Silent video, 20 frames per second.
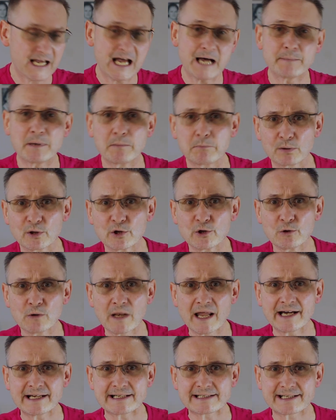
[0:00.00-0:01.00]
I'm a blue
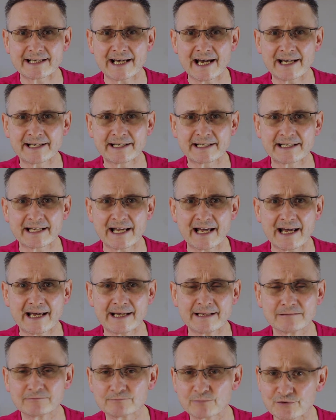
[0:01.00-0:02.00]
light kind of
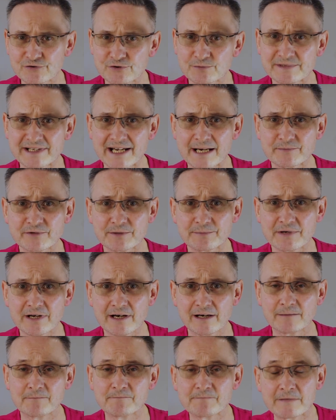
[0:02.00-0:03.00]
guy, but sometimes I'm
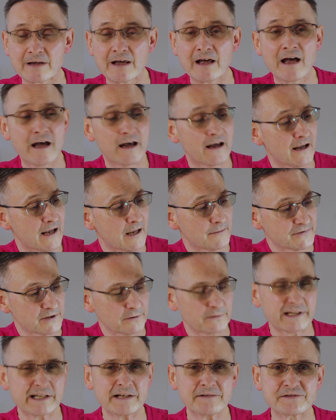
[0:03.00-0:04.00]
not. Um,
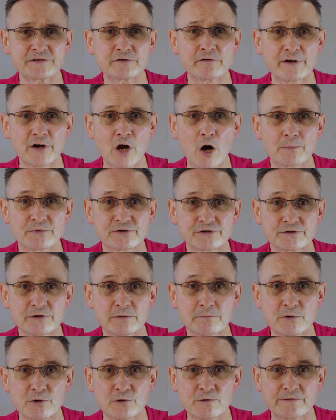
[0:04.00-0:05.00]
so it gives you an option
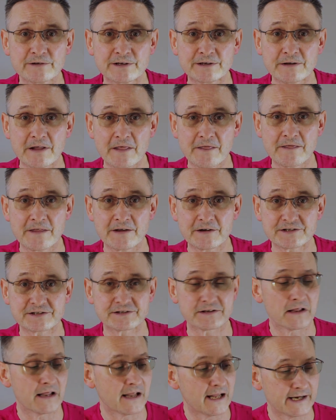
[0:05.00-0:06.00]
of moving
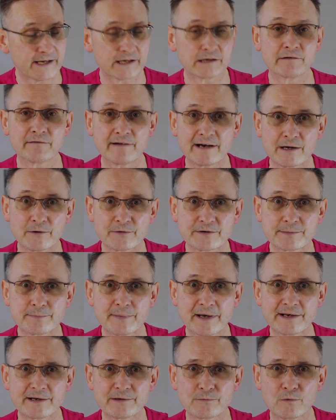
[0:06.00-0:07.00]
this light around
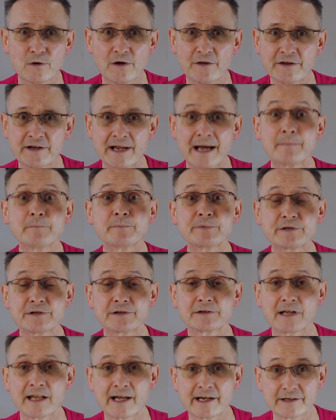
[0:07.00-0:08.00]
depending what the
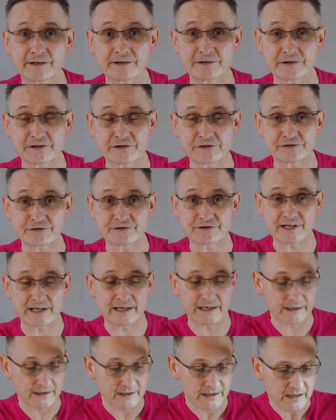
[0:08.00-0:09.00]
ambient light conditions
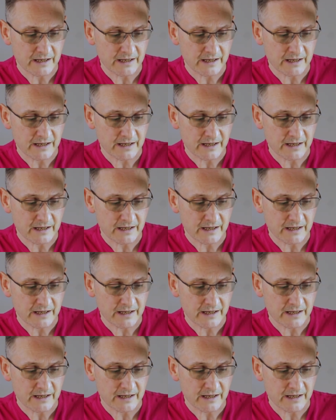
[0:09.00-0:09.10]
are.